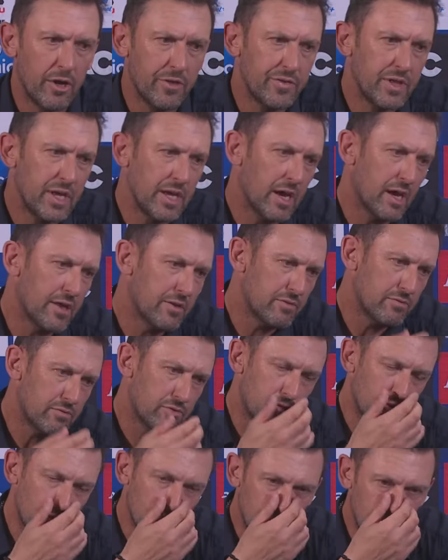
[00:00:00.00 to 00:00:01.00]
I think at
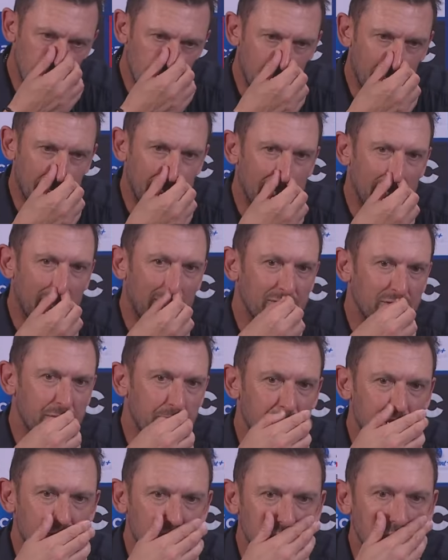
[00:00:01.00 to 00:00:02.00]
2-2, I think I was a
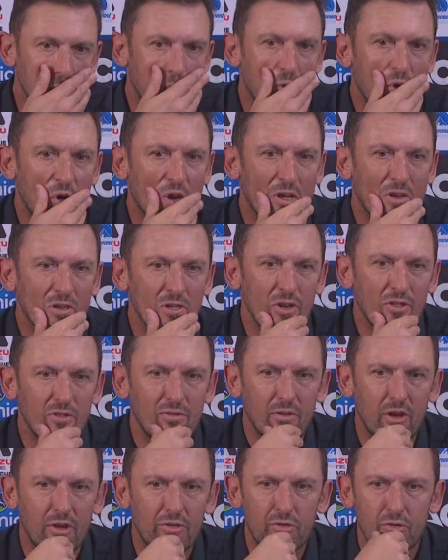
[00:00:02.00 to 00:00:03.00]
bit disappointed because
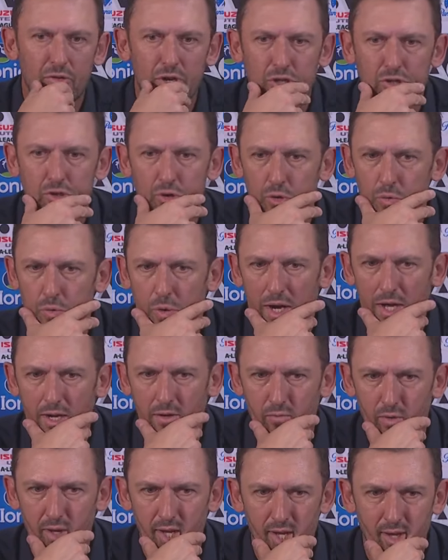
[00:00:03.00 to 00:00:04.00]
I thought at
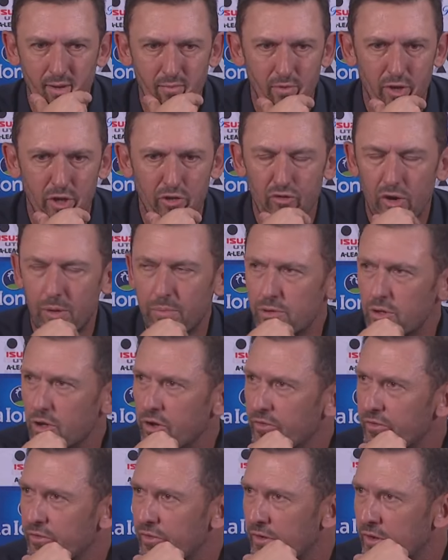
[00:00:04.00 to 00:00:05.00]
2-1 we dropped
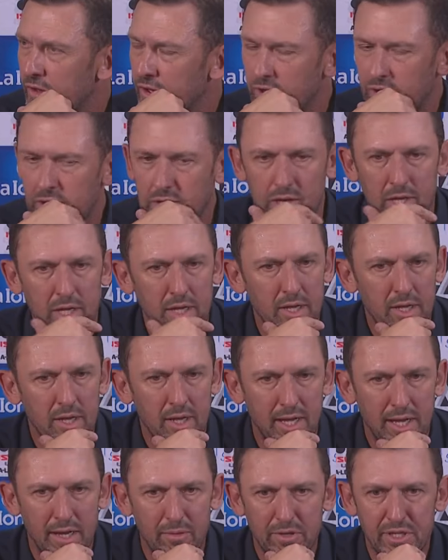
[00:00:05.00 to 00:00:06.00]
off.
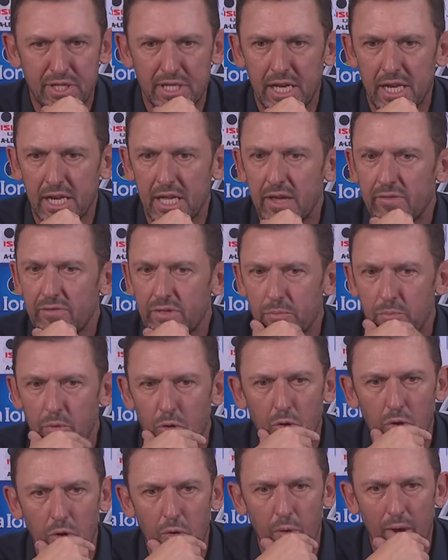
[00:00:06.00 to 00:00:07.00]
We started giving the
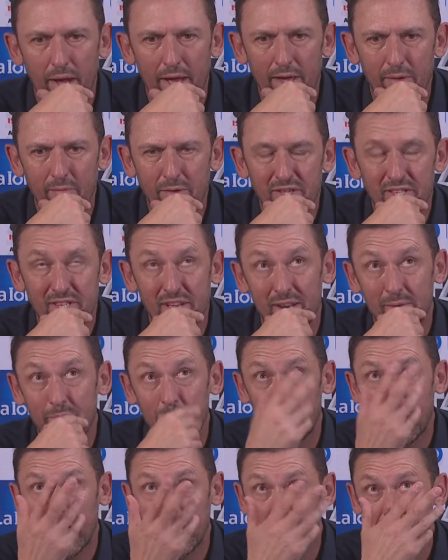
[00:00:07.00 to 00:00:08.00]
ball away. We started
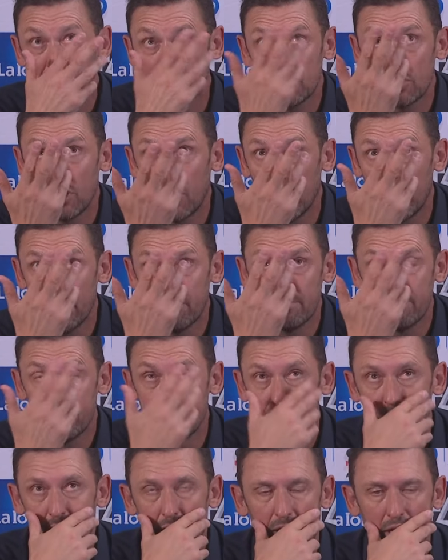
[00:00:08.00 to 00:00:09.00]
playing the time,
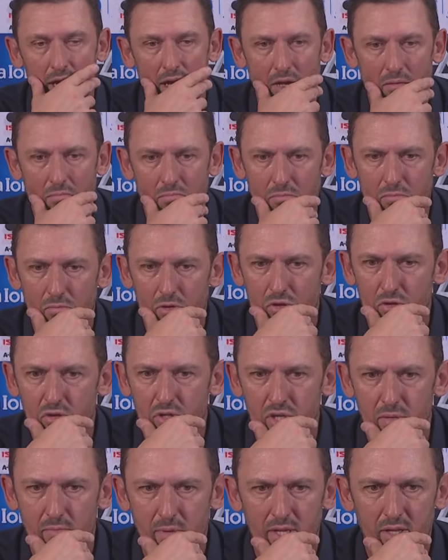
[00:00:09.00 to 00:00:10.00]
which
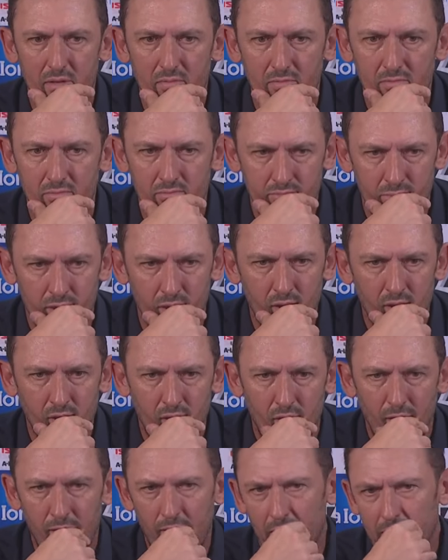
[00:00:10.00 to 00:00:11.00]
was a bit...
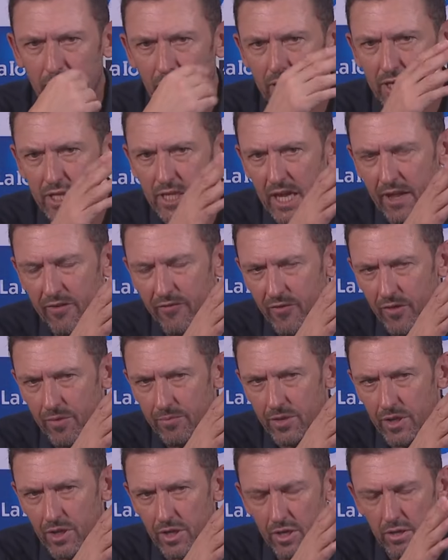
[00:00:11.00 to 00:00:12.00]
I'd say
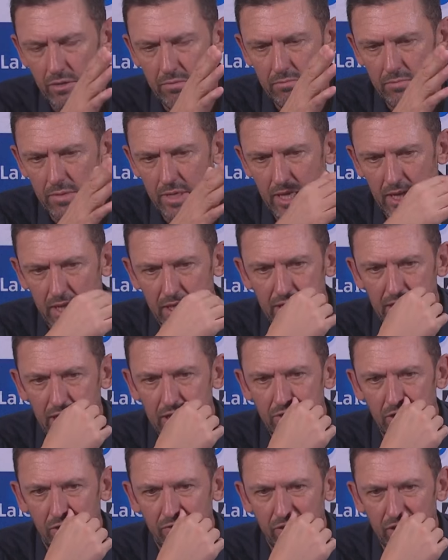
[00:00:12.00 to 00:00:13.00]
from the
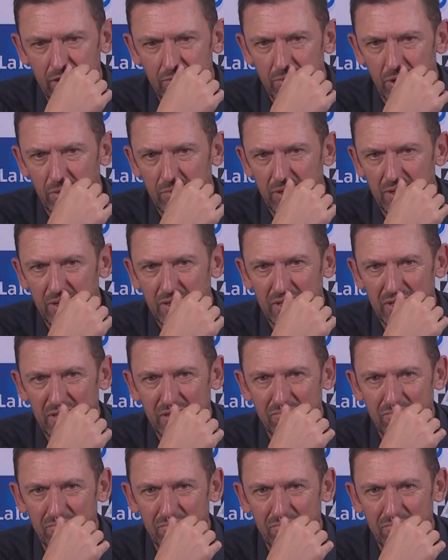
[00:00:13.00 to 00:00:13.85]
send-off, that's probably the